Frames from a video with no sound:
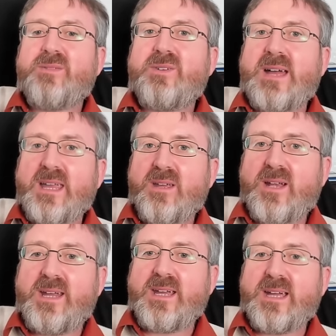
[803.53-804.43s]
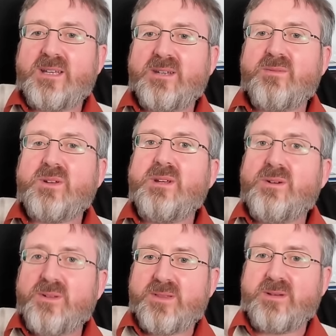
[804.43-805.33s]
faculae activity
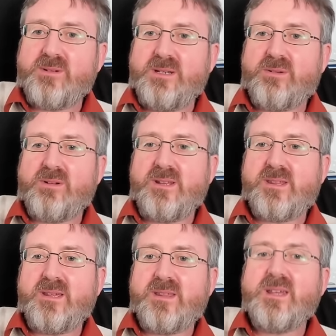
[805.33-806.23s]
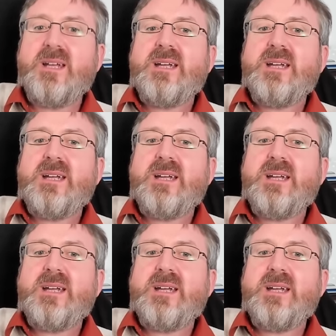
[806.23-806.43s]
also increases.